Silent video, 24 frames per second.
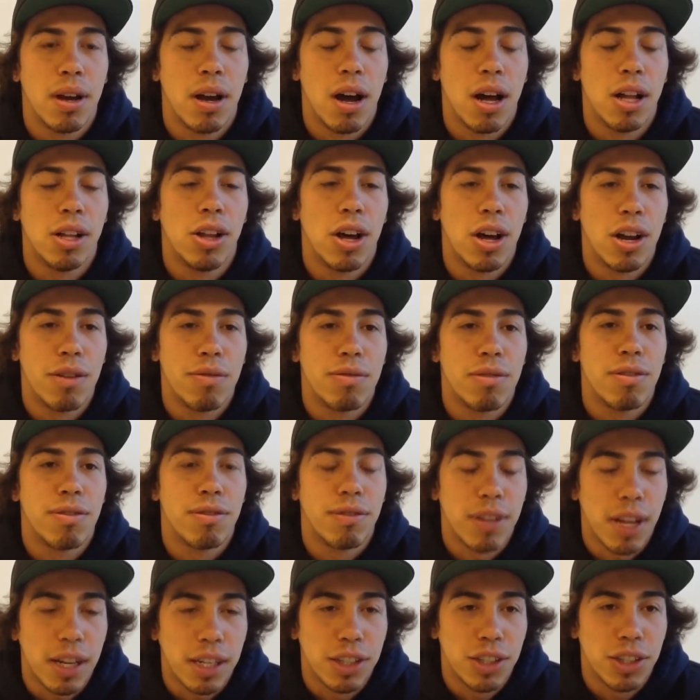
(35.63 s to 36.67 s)
a lot of
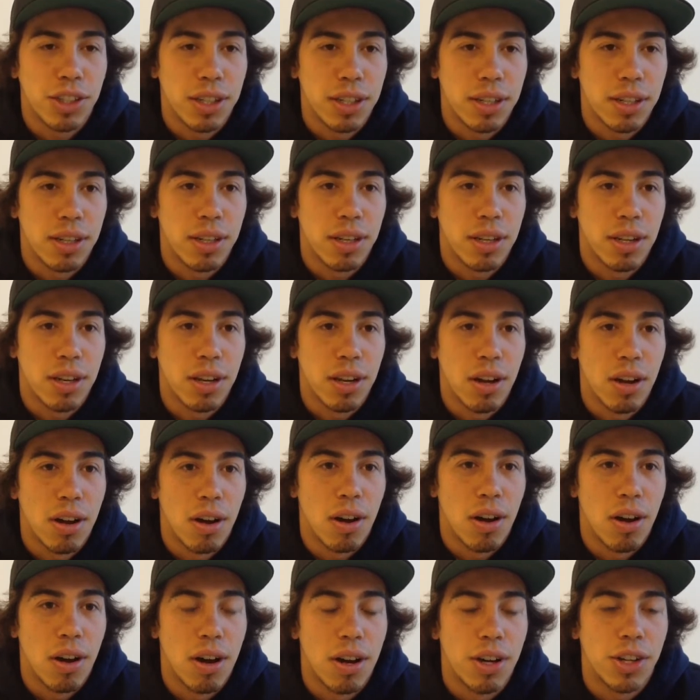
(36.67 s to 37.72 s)
reflection
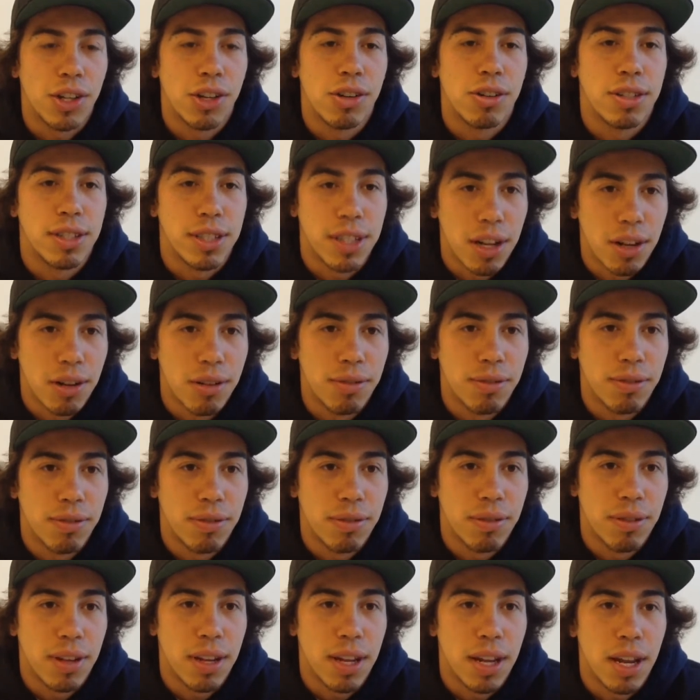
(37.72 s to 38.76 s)
on yourself.
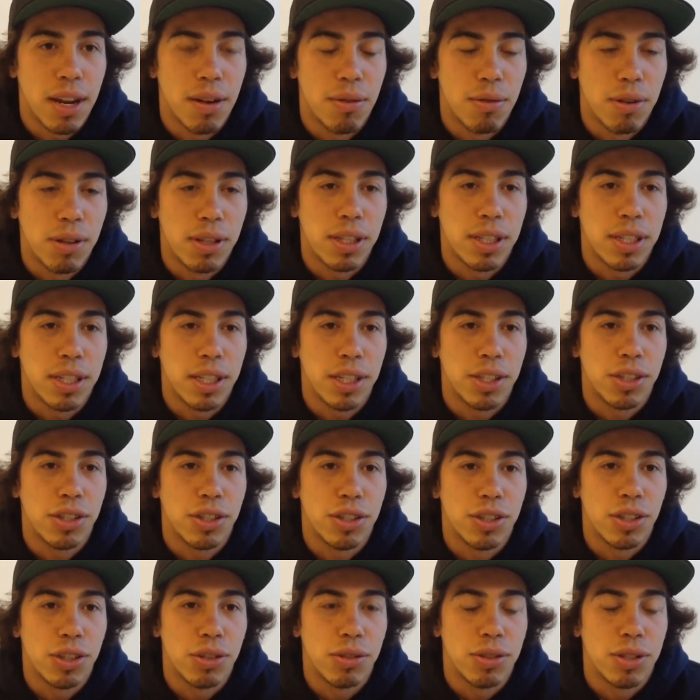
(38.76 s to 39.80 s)
It really
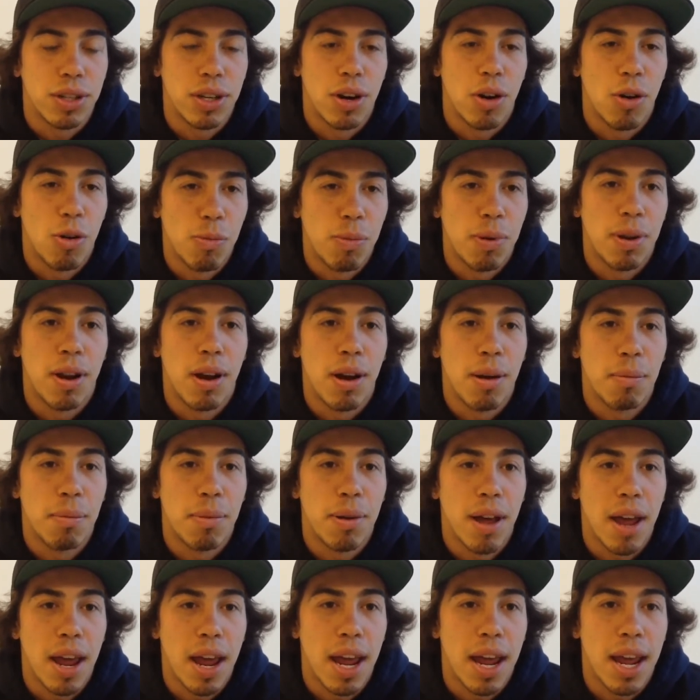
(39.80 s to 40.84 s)
teaches you to open up
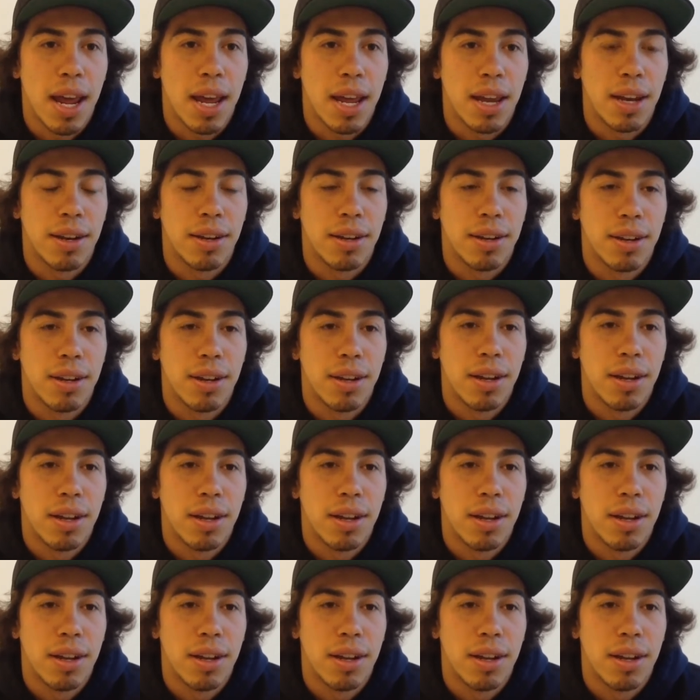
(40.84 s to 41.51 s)
and